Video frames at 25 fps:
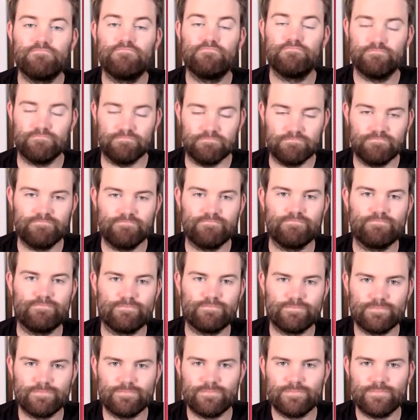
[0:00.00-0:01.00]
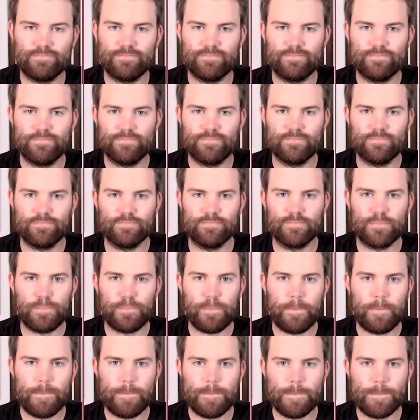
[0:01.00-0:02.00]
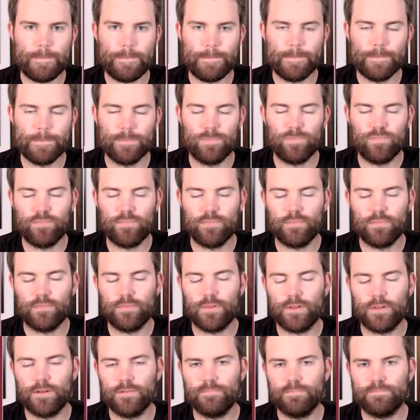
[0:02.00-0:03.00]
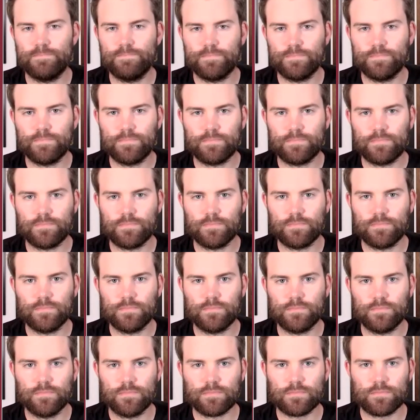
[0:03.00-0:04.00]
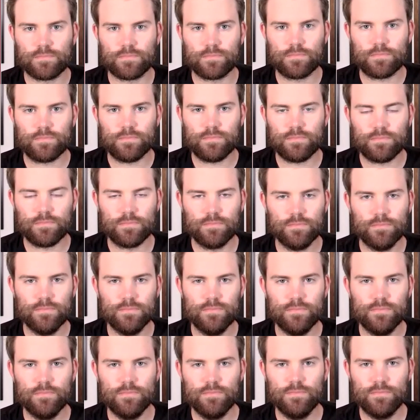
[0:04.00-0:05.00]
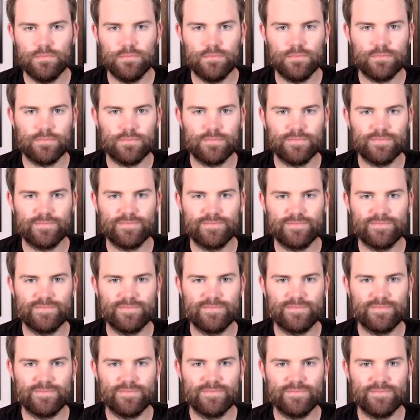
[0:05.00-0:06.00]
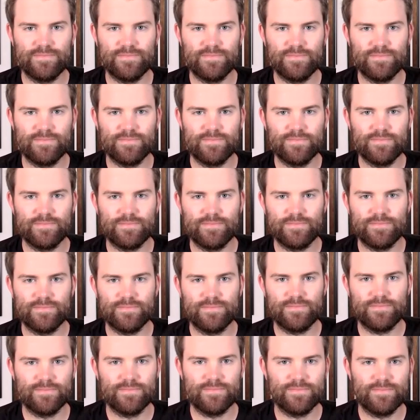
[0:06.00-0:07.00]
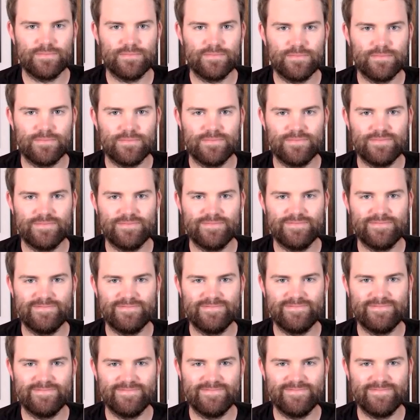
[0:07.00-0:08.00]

This person isn't speaking.